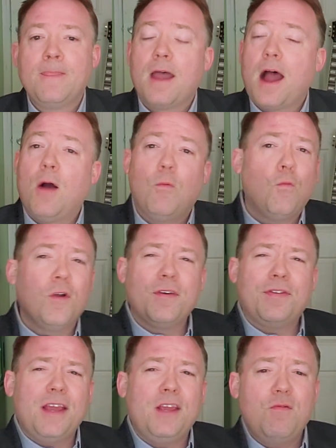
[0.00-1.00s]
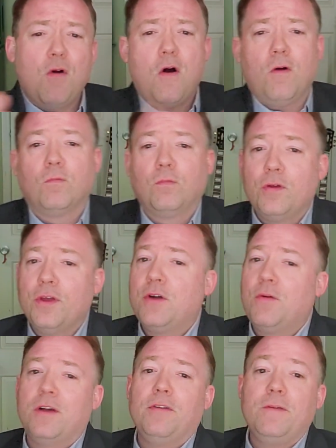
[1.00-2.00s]
I want to thank you all really
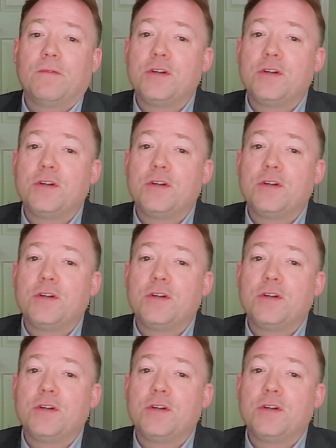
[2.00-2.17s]
quickly for